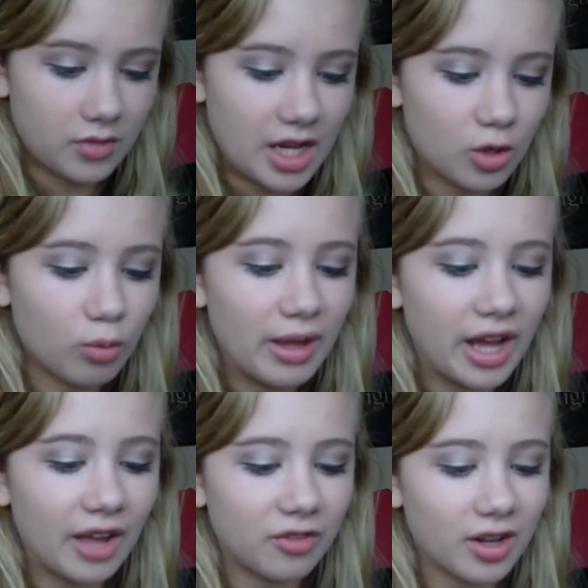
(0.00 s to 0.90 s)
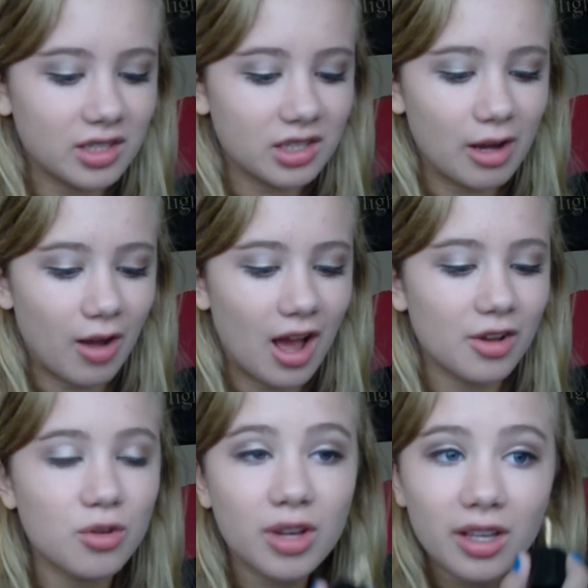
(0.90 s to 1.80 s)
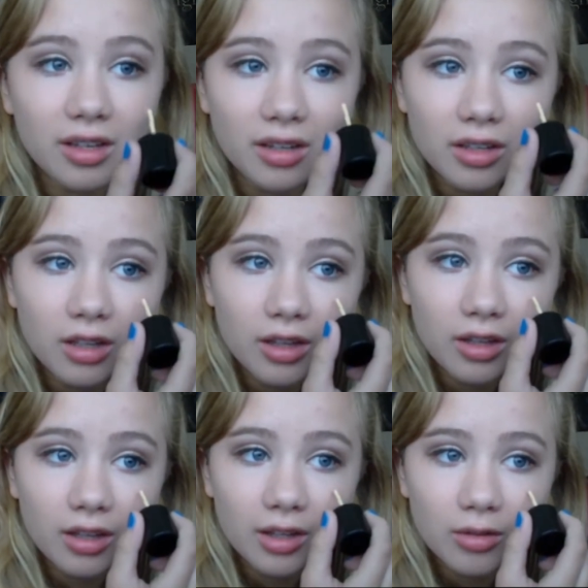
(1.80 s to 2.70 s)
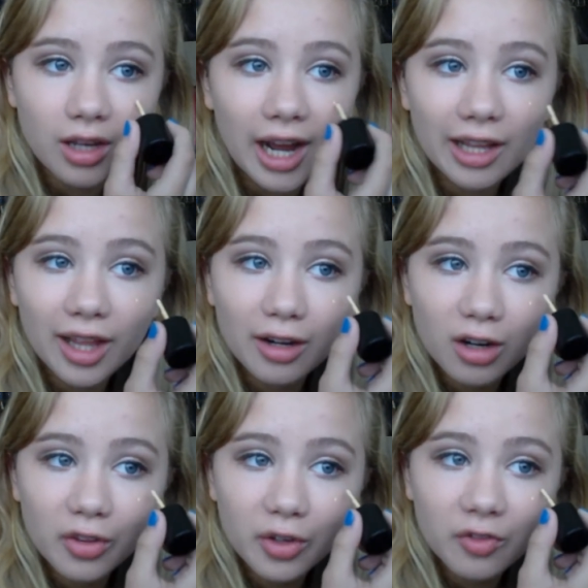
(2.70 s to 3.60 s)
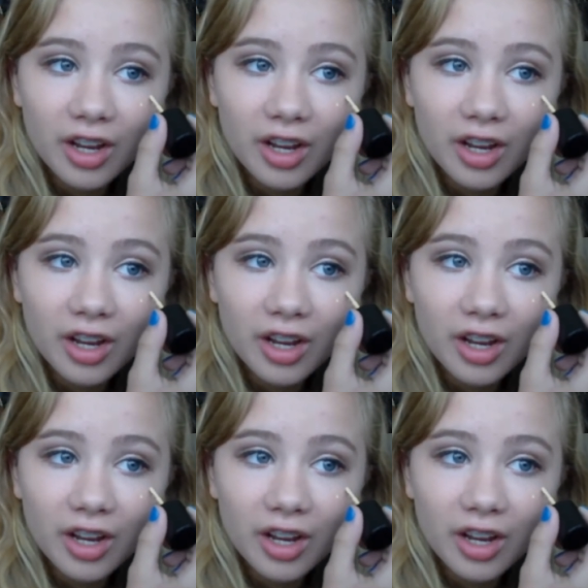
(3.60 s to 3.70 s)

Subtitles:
I told my guy friends about how you can use a highlighter on